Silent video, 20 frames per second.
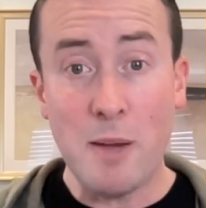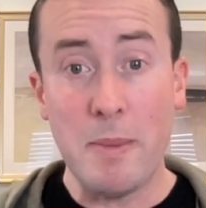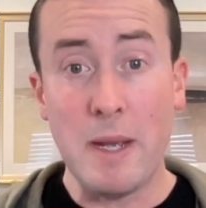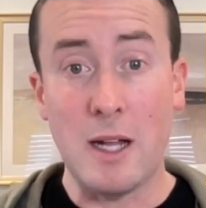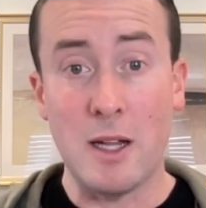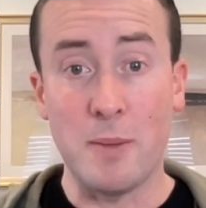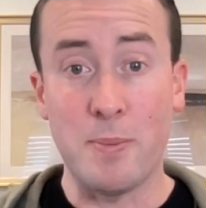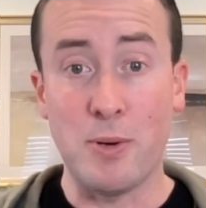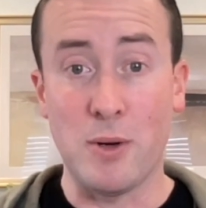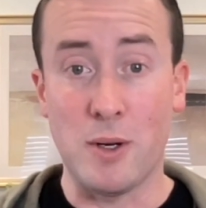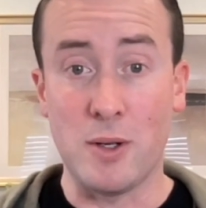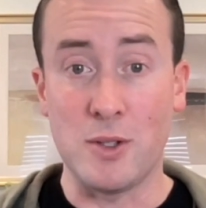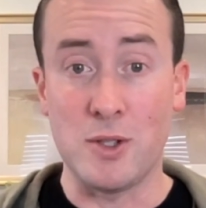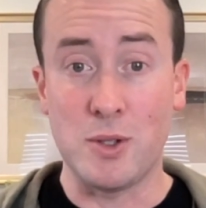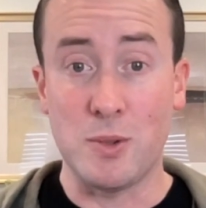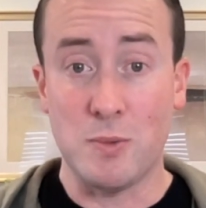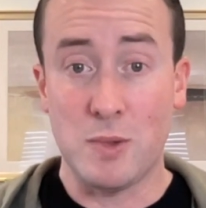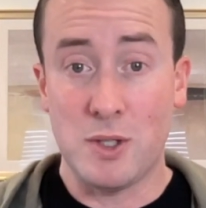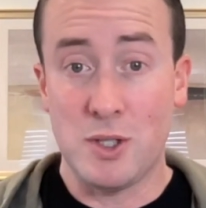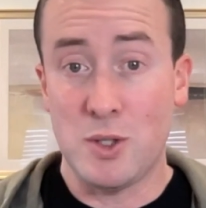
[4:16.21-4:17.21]
mail
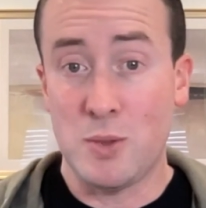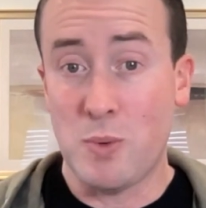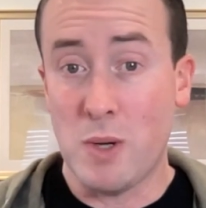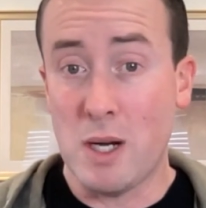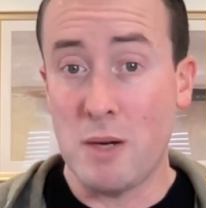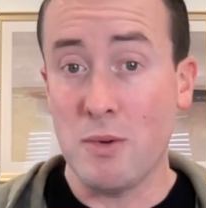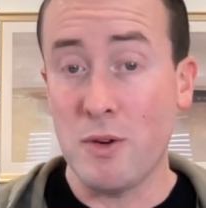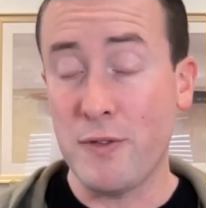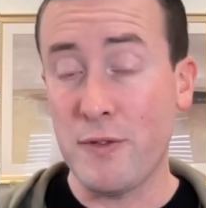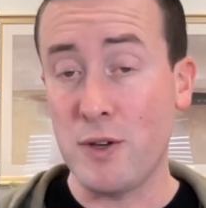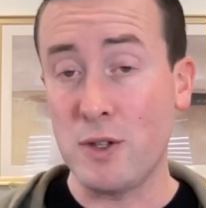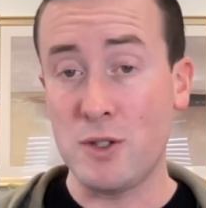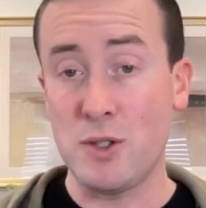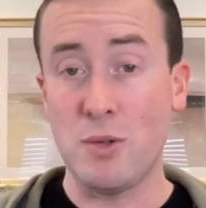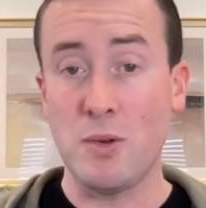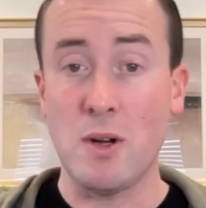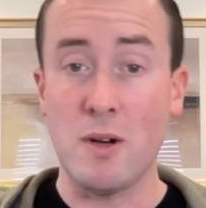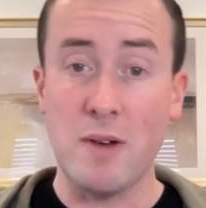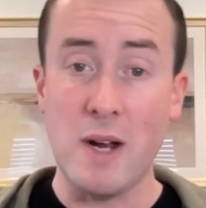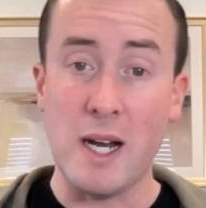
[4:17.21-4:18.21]
approach, which is what I referred
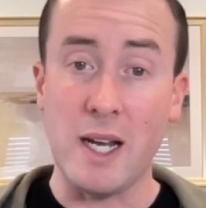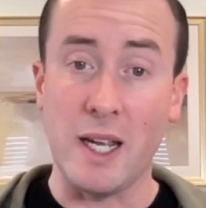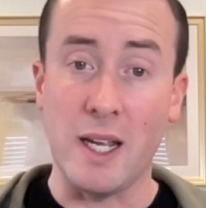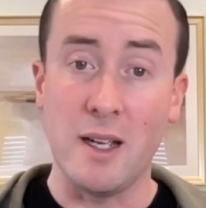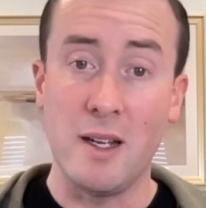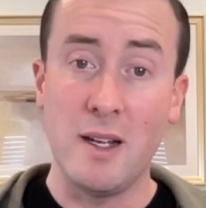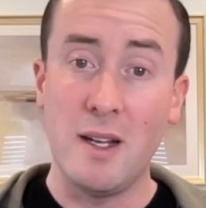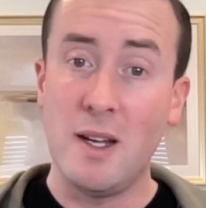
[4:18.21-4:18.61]
to already.